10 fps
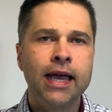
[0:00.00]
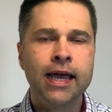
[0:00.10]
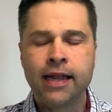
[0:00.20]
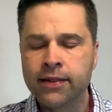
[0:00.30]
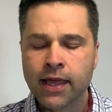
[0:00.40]

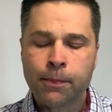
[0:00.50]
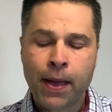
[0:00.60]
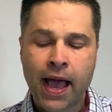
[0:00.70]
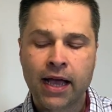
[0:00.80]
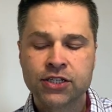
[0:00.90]
And unlike
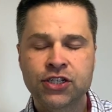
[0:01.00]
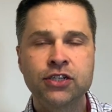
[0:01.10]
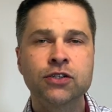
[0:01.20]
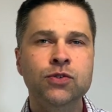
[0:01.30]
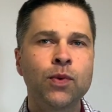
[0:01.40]
past
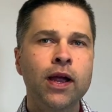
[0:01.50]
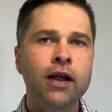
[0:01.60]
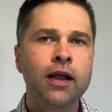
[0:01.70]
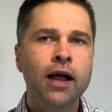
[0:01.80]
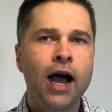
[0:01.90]
years
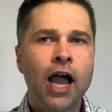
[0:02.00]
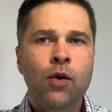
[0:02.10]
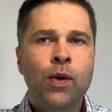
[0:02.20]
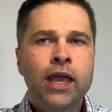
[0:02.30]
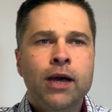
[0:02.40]
where I
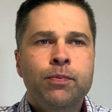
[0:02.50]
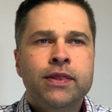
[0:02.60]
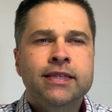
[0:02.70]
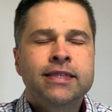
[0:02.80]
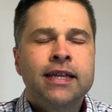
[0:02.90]
wake up
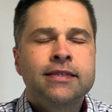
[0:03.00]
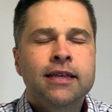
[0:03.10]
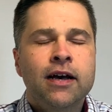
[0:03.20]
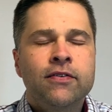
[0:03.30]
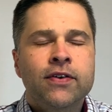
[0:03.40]
with a sense
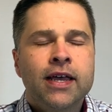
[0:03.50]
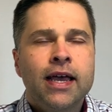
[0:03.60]
of,